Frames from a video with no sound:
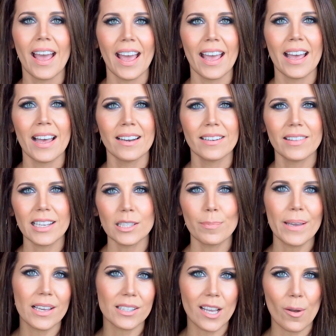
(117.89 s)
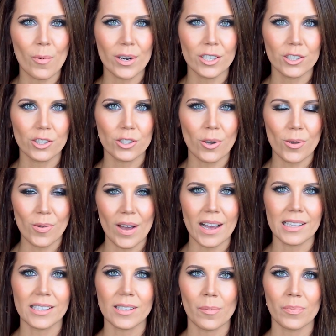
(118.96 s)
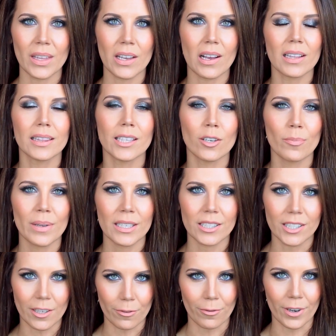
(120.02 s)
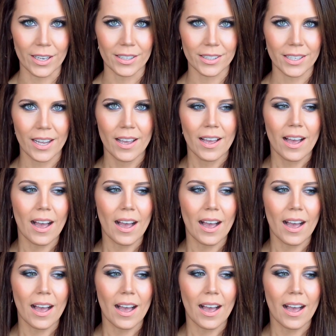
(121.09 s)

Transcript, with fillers: And that's because I wanted to show you guys something a little bit different.